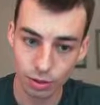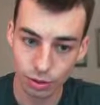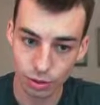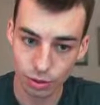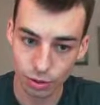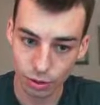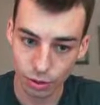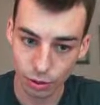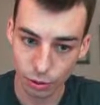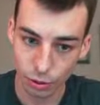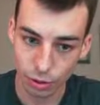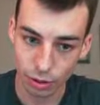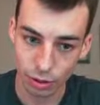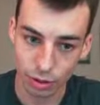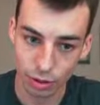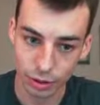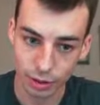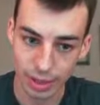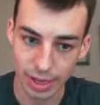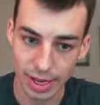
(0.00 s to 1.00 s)
2 to
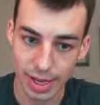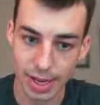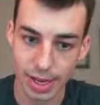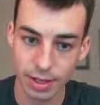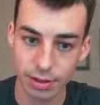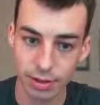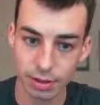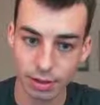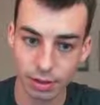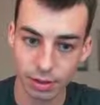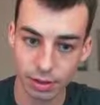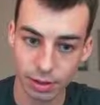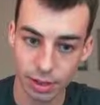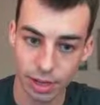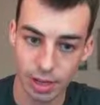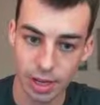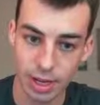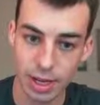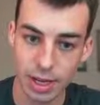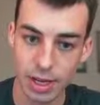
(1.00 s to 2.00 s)
the last,
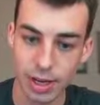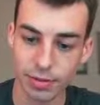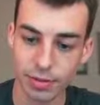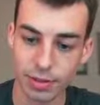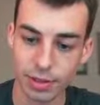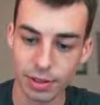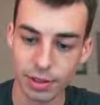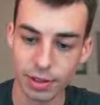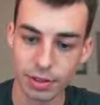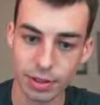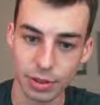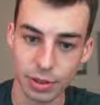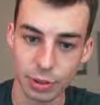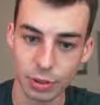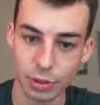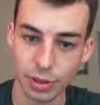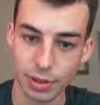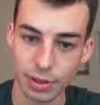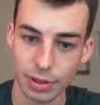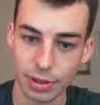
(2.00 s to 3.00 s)
if this is equal
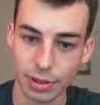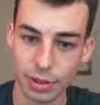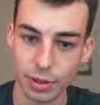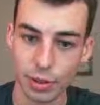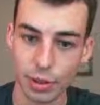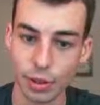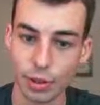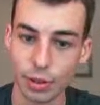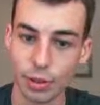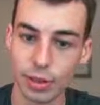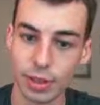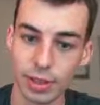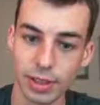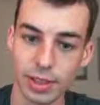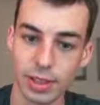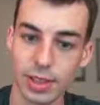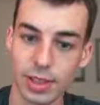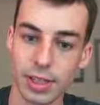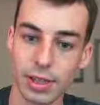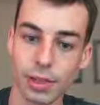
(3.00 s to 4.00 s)
to 0, then
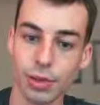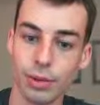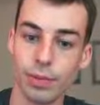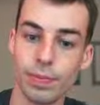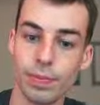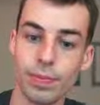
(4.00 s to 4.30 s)
continue.